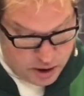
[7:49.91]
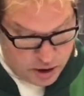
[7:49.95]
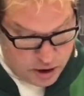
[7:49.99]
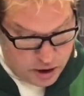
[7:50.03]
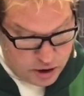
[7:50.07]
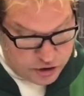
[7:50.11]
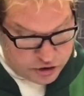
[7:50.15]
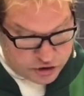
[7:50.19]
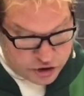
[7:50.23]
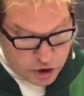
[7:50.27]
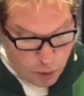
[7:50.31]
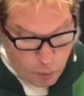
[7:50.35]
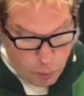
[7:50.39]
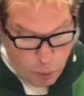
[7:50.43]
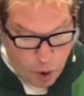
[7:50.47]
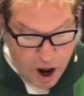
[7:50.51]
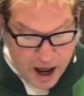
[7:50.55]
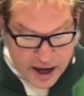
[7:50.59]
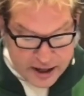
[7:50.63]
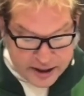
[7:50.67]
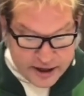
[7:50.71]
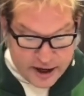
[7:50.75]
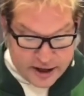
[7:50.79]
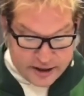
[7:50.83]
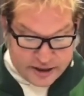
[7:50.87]
So
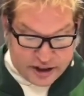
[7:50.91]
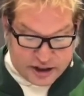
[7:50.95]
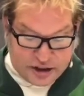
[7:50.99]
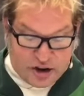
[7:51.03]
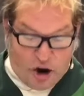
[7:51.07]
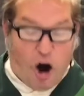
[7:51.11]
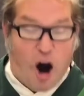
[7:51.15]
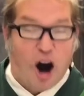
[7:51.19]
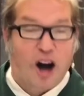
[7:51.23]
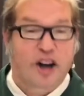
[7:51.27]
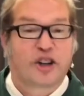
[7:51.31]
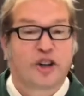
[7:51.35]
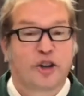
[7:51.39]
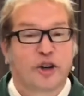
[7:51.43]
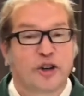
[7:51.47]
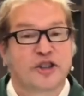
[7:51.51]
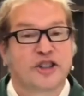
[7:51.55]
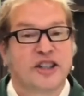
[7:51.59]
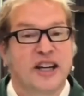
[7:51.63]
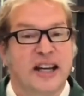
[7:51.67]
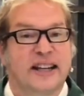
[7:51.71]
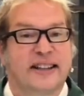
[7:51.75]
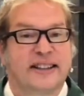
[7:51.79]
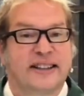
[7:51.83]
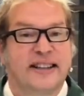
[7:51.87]
one of the doctors
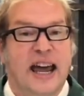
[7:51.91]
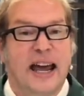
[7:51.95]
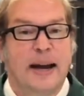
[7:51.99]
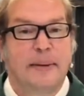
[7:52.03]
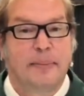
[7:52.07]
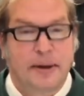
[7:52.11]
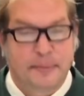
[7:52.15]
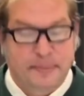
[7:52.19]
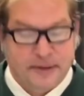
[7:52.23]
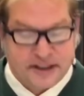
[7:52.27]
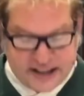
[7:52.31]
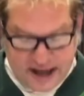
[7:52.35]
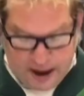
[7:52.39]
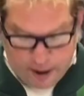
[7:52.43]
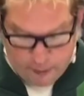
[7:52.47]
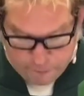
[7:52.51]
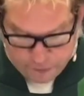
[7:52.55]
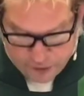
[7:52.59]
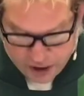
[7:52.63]
nicknamed himself